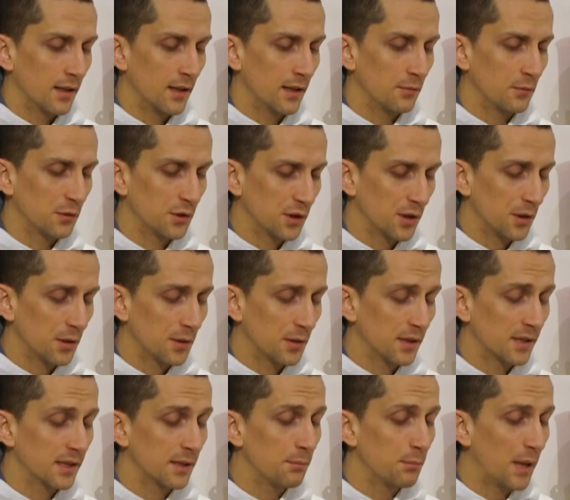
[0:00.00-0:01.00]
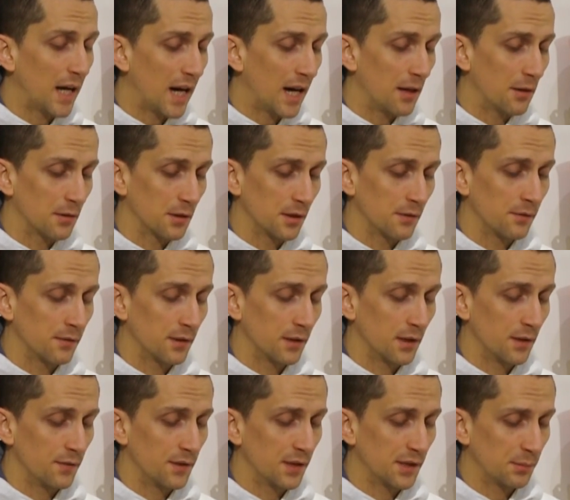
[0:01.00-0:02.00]
and will show to us the power of,
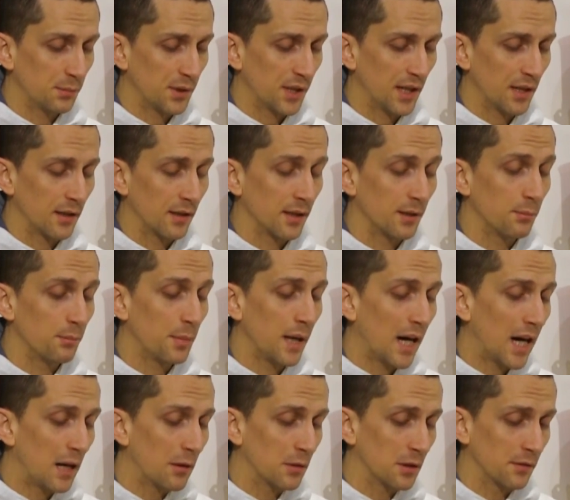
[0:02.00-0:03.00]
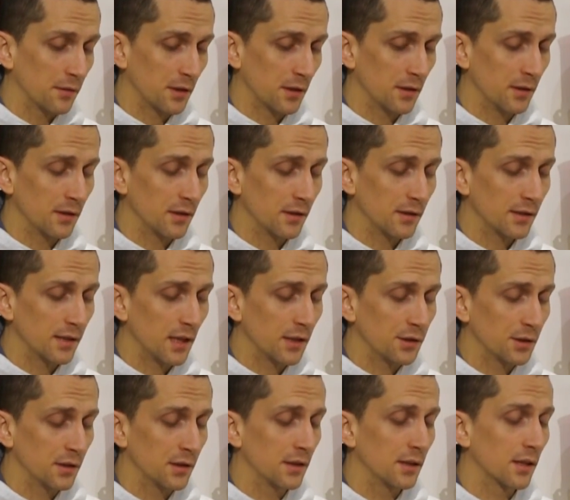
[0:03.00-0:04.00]
of this prayer, the power of her
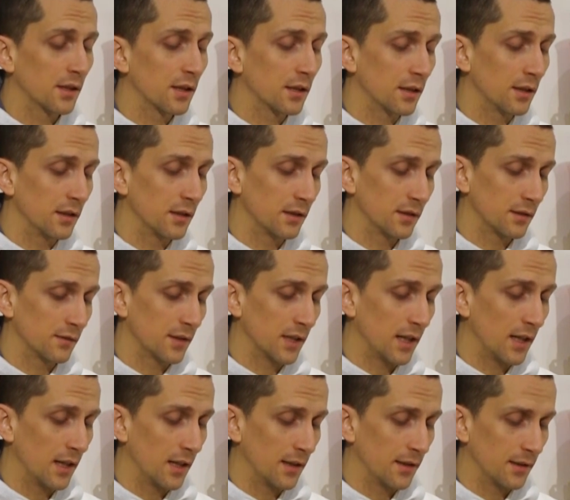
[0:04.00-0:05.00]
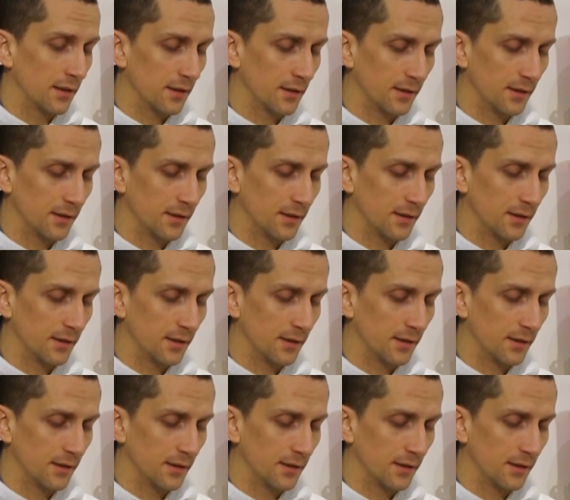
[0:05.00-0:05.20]
intercession, and the goodness of God,